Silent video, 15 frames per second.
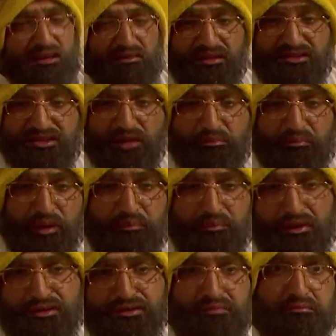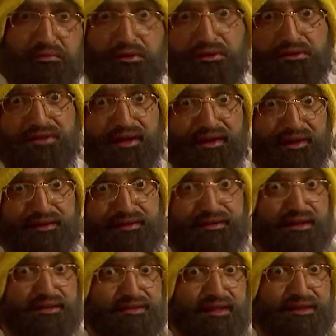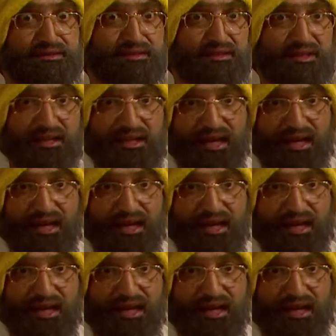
For some people, it's music and sunsets.